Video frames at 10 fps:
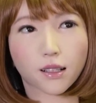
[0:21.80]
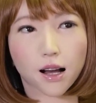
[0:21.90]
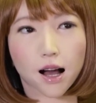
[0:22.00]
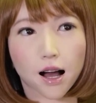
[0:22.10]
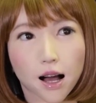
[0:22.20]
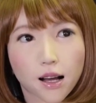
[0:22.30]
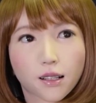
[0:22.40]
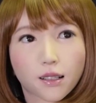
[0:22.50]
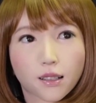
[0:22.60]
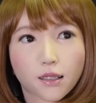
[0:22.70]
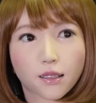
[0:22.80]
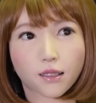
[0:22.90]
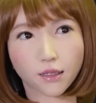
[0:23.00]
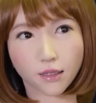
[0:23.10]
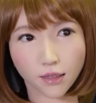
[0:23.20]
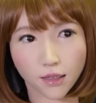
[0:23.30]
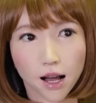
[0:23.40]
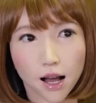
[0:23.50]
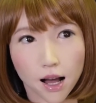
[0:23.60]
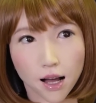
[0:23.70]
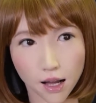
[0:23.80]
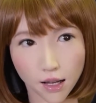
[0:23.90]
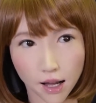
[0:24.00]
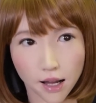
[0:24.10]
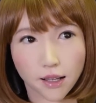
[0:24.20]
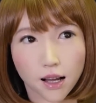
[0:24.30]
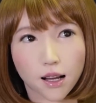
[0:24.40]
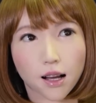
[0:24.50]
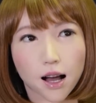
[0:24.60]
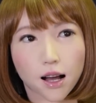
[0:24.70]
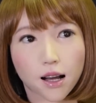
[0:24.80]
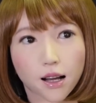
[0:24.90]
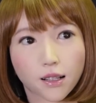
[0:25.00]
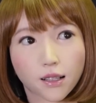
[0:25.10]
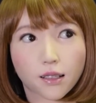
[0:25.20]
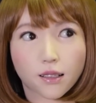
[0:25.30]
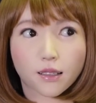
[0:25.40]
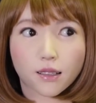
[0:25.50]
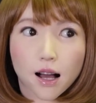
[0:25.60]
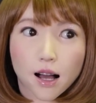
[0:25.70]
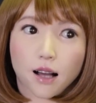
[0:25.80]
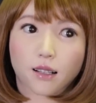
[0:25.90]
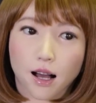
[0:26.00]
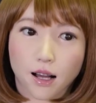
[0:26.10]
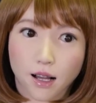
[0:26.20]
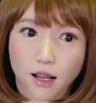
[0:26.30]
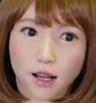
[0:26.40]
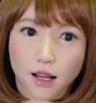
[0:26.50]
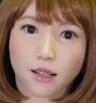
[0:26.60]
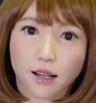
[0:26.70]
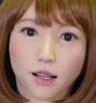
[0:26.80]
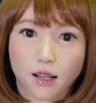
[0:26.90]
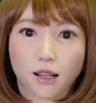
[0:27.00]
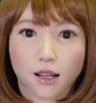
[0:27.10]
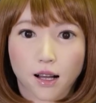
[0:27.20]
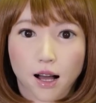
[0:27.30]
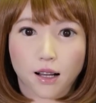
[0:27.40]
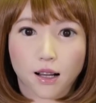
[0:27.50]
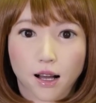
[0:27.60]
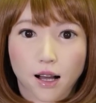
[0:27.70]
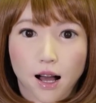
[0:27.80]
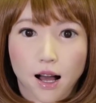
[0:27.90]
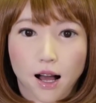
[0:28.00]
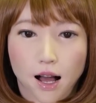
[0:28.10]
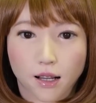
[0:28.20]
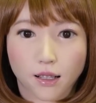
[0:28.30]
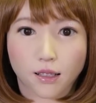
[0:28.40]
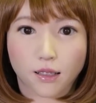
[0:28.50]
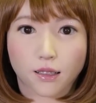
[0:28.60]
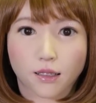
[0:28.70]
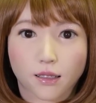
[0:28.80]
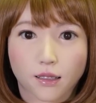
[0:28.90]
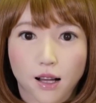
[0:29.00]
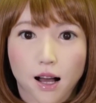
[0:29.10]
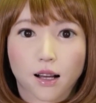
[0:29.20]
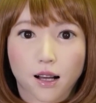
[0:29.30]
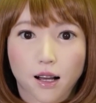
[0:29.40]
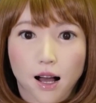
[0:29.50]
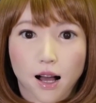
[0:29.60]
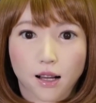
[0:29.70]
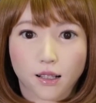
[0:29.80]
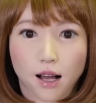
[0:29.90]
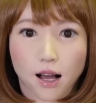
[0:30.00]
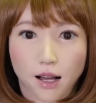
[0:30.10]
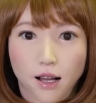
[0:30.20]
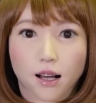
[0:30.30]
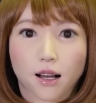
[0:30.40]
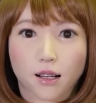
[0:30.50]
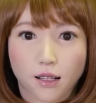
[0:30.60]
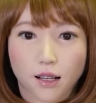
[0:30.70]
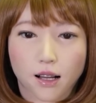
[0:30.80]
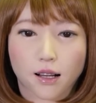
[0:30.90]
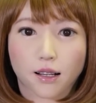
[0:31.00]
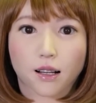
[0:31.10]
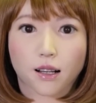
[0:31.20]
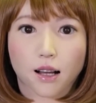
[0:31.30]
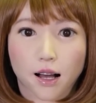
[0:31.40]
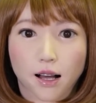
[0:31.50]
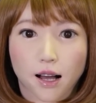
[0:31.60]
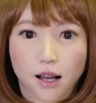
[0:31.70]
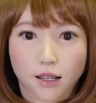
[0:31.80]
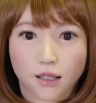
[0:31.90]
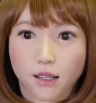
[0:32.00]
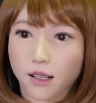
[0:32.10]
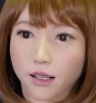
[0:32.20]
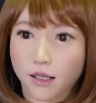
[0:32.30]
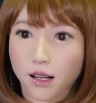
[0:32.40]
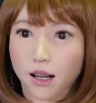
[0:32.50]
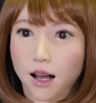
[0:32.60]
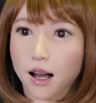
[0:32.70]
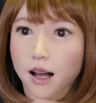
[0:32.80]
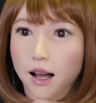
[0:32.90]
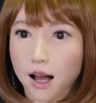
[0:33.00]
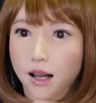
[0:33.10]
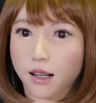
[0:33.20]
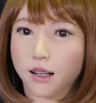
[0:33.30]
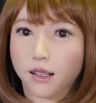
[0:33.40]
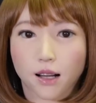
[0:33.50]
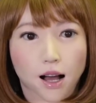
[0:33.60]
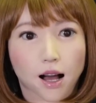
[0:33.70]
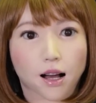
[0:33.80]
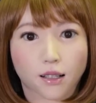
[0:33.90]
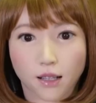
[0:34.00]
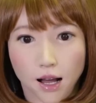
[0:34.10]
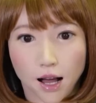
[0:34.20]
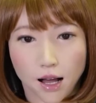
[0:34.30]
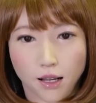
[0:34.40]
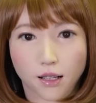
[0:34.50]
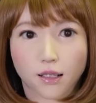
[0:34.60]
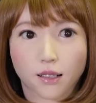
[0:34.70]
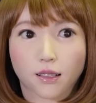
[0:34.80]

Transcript: Well, Mark, that's a really good question. My long-term memory system is still under development. At the moment, I'm able to remember people's faces and recall what we have talked about in the past.